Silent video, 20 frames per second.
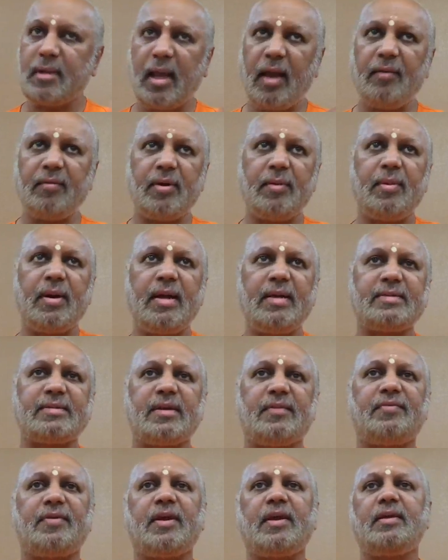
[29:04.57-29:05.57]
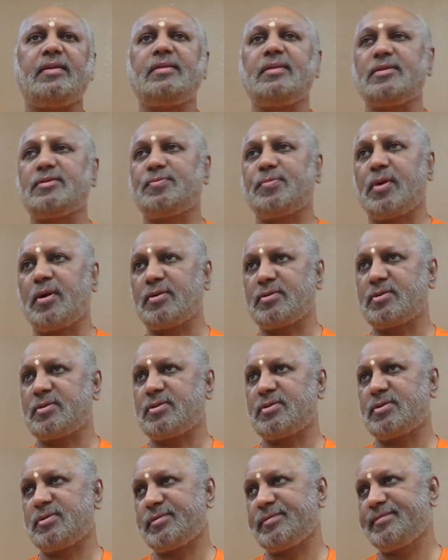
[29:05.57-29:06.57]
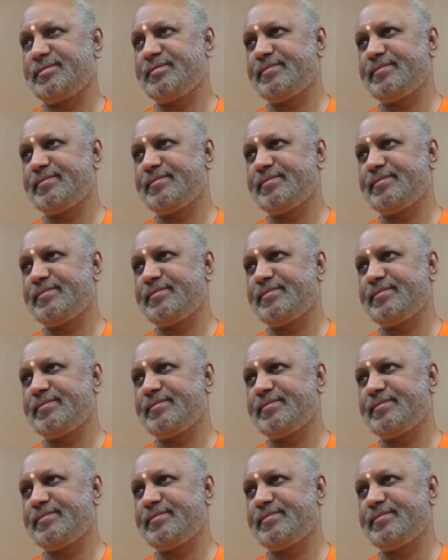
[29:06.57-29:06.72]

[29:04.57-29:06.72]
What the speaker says: Everybody is suffering in this process.